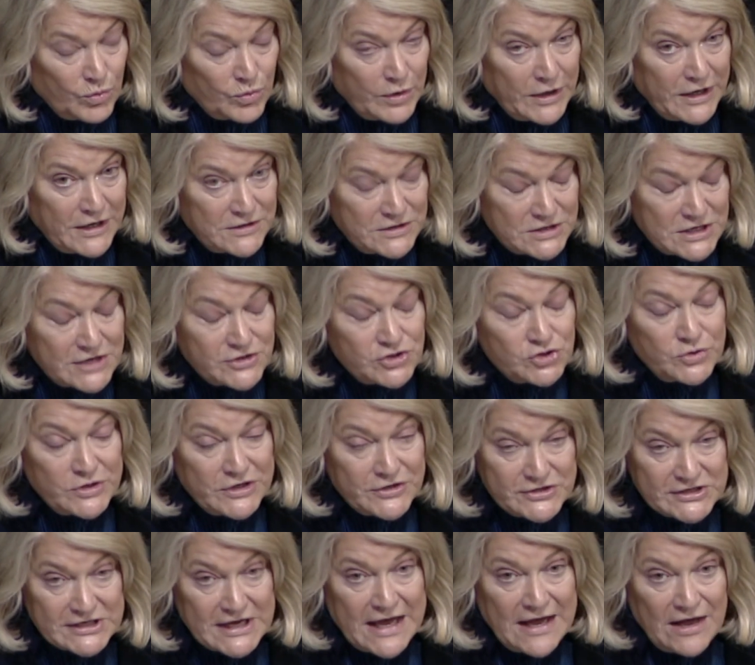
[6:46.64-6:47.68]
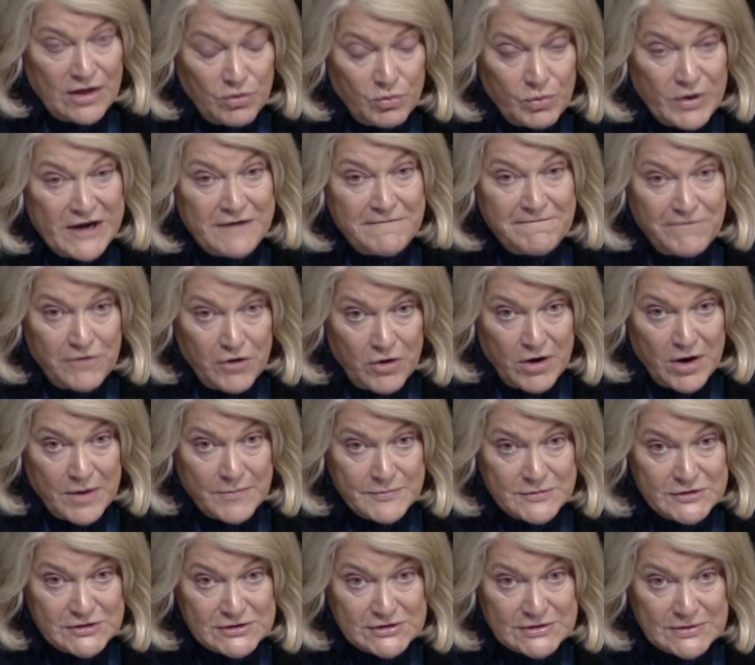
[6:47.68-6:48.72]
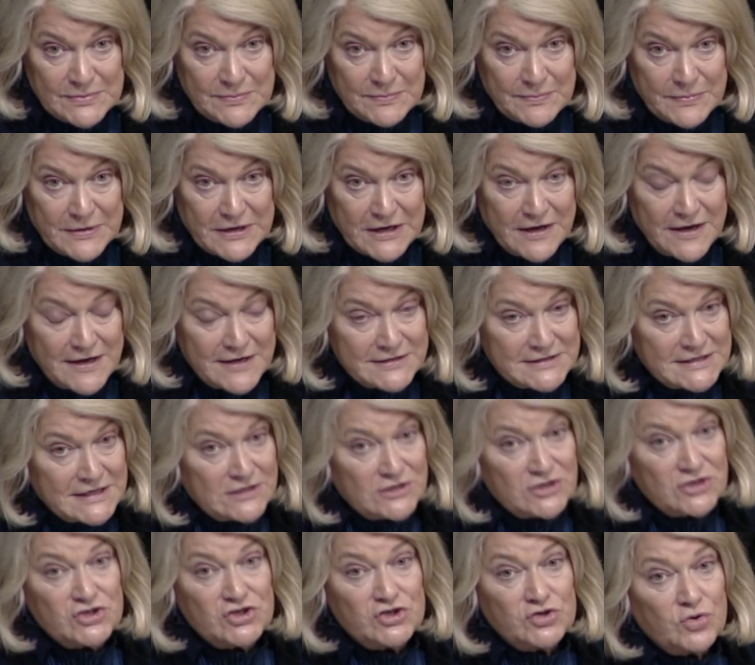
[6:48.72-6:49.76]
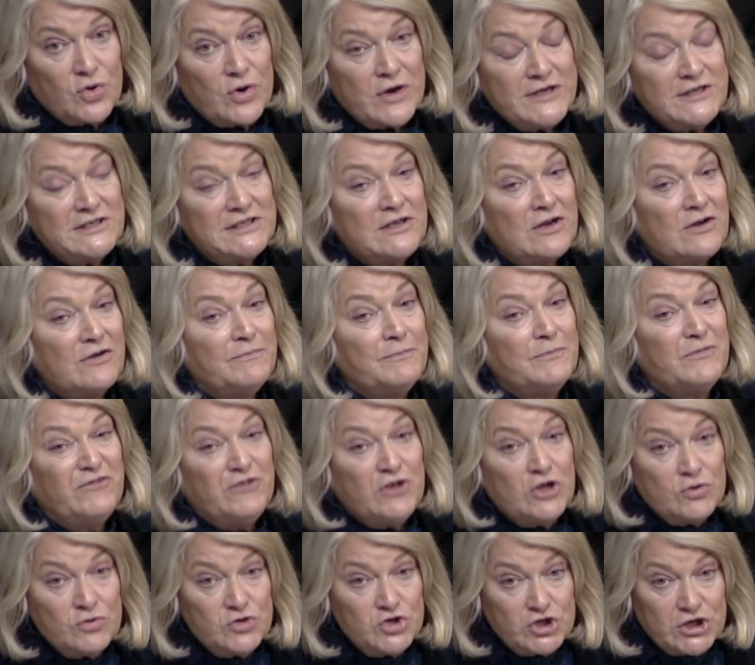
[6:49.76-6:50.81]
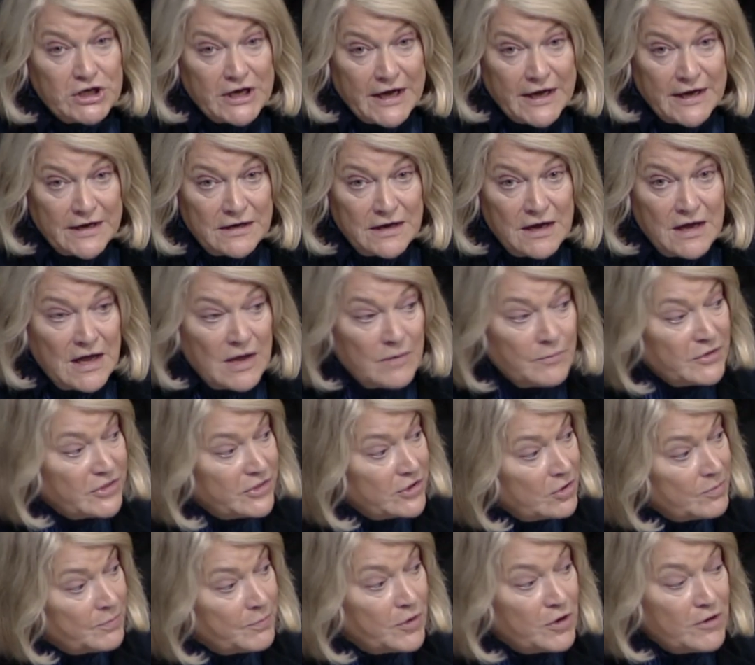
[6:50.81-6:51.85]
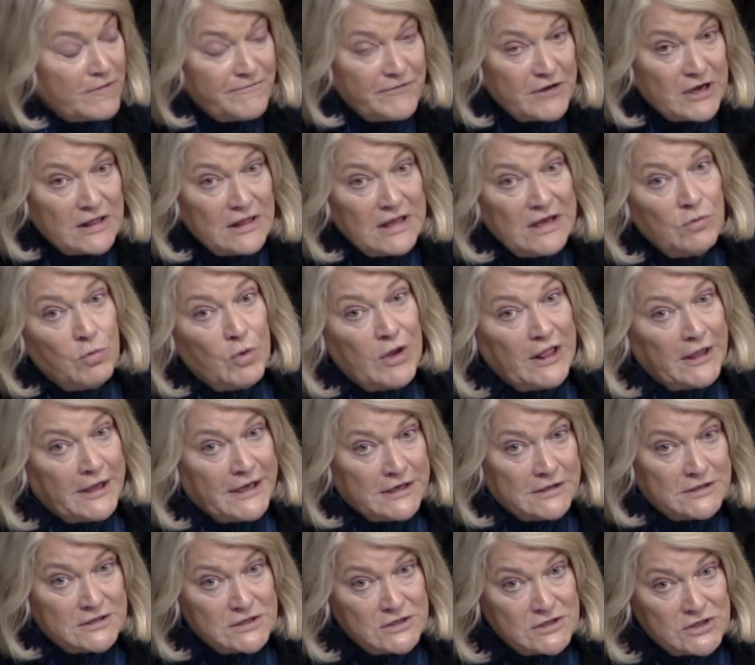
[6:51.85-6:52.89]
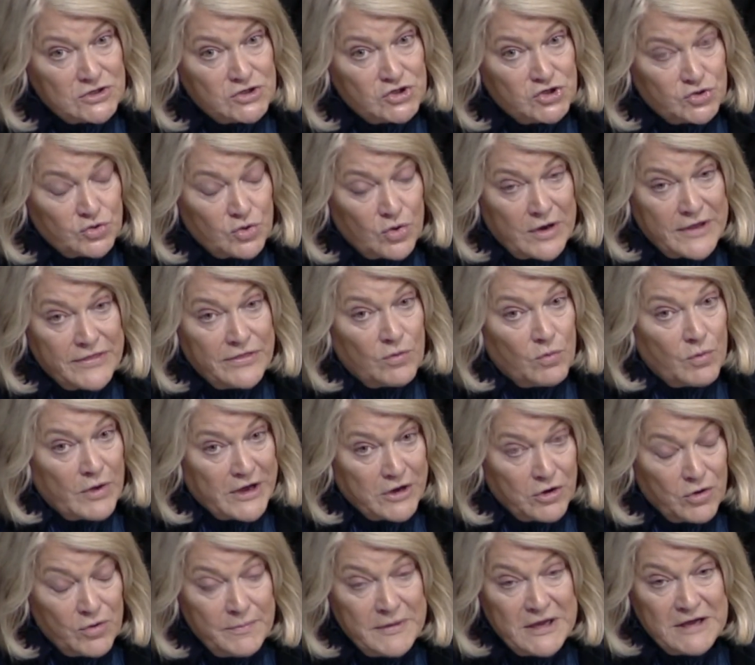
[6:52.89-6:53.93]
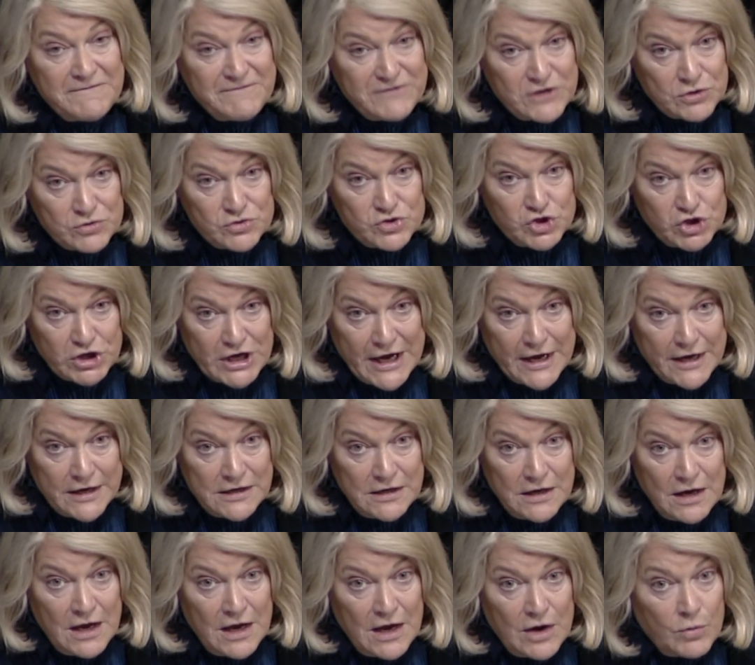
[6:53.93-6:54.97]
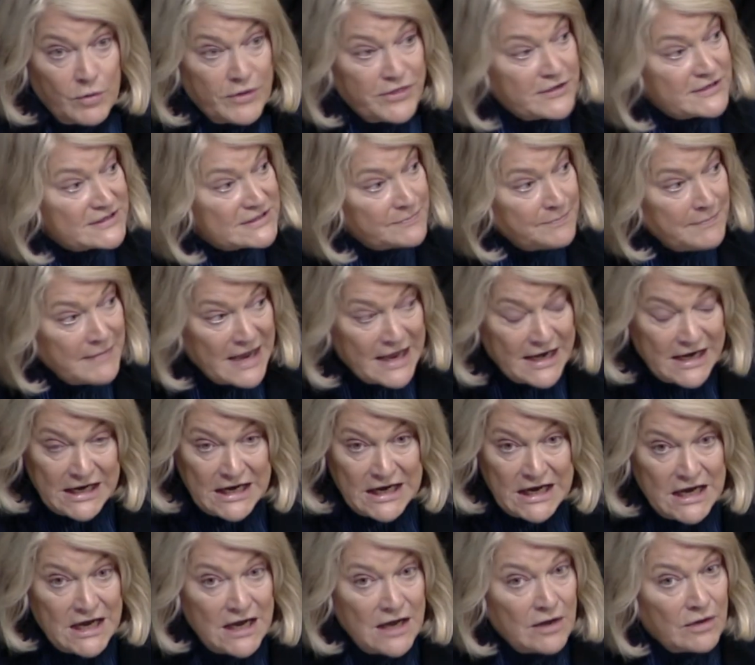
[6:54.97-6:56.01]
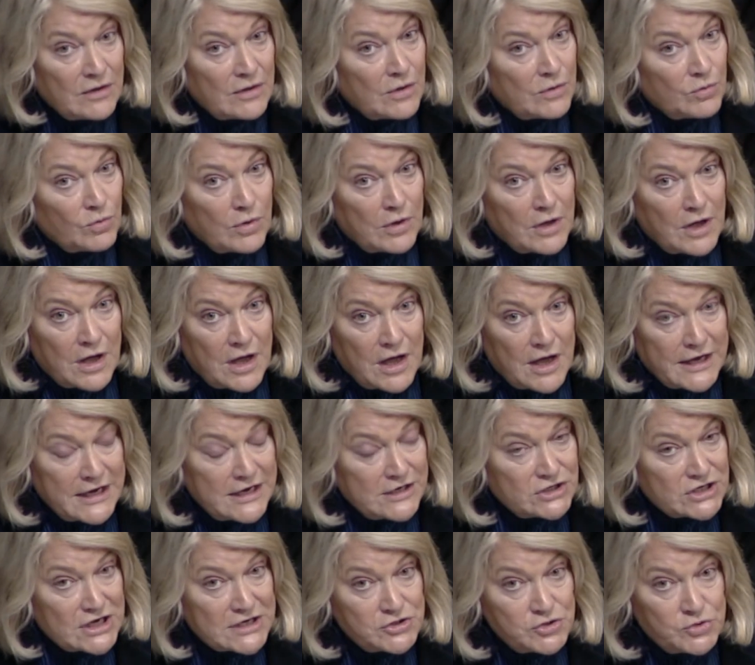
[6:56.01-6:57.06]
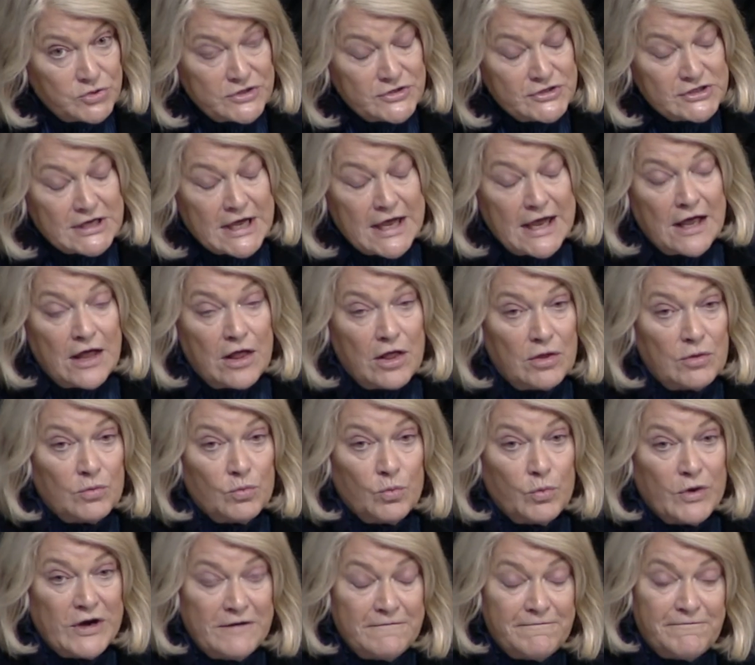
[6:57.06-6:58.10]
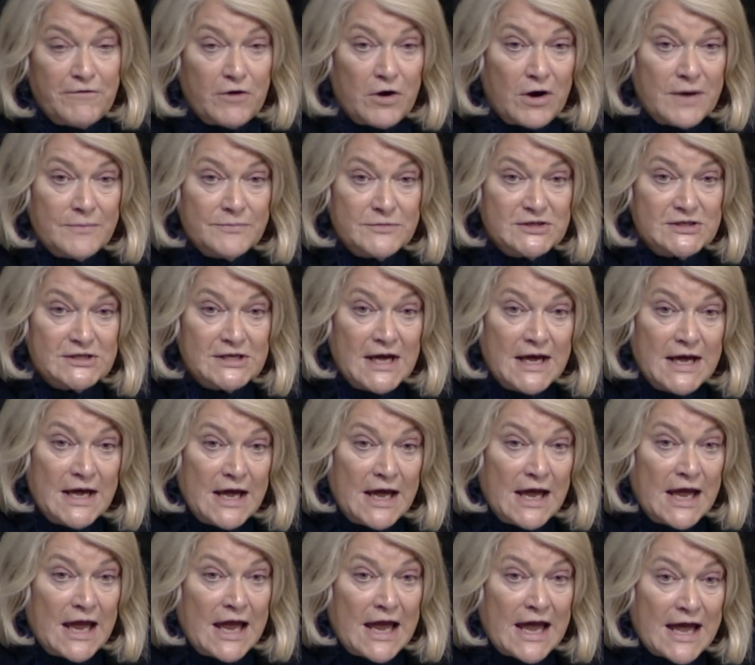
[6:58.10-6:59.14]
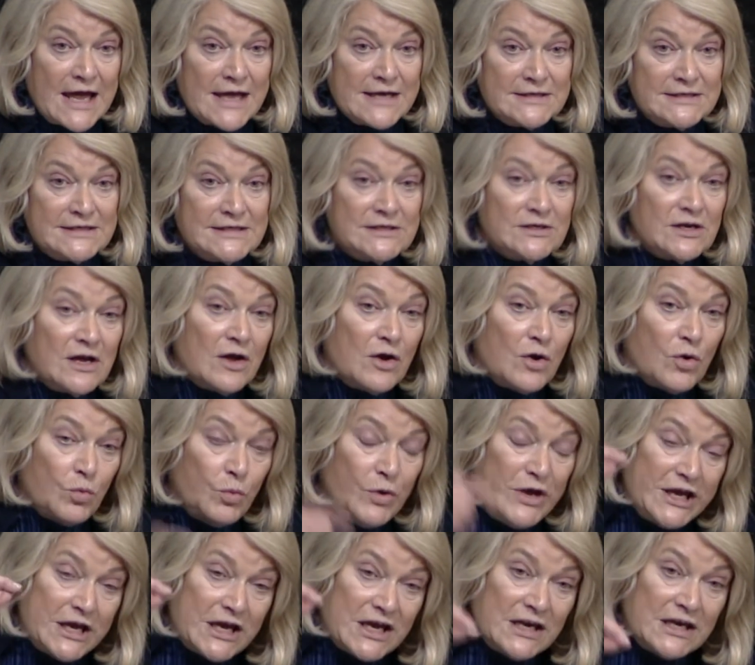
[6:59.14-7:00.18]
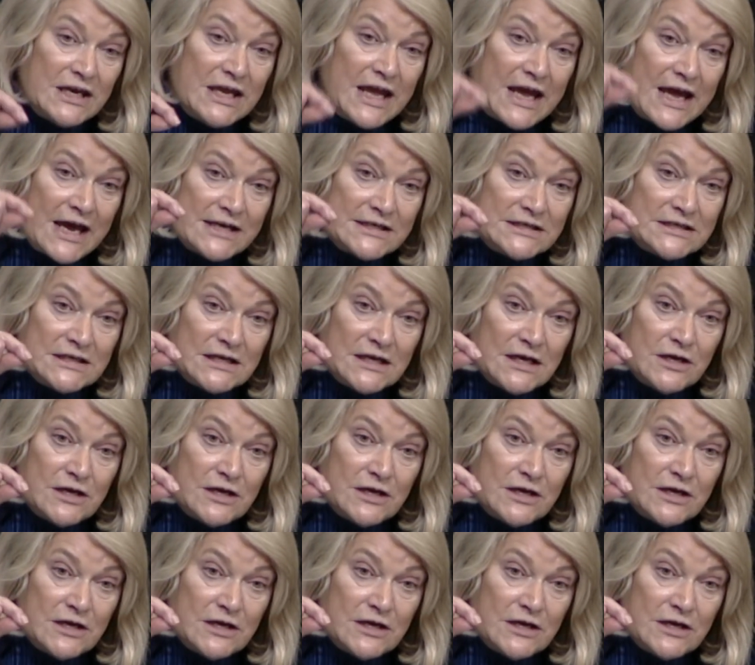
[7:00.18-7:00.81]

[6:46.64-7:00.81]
industrial scale wind farms because it destroys their view shed, but they're perfectly willing to destroy the Wyoming view shed with as many industrial scale wind farms as we can get